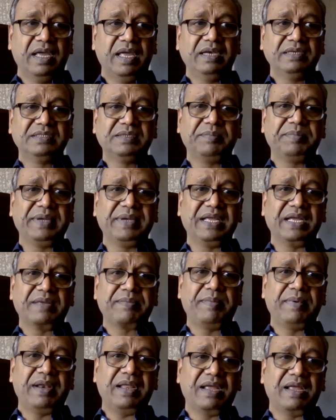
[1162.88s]
And it's a big
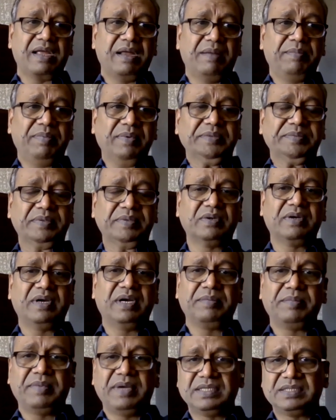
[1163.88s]
accomplishment to
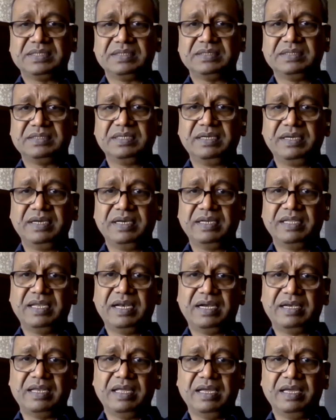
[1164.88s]
get a master's degree at
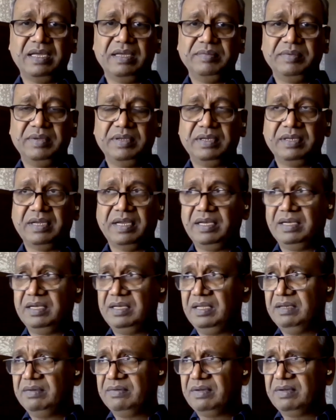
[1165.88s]
that time in
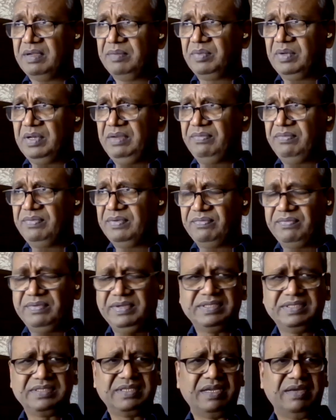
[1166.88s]
19, I believe,
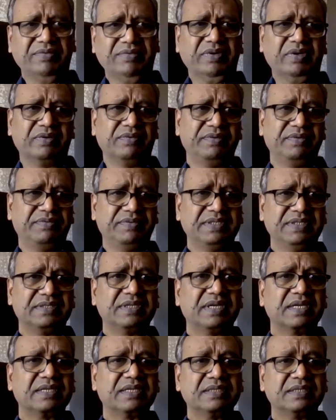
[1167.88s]
57 or
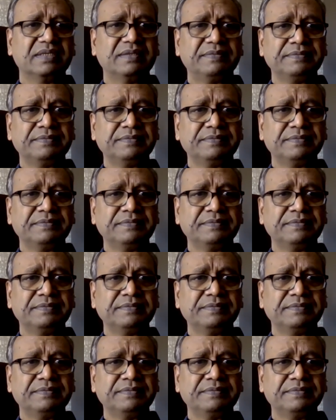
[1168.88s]
56.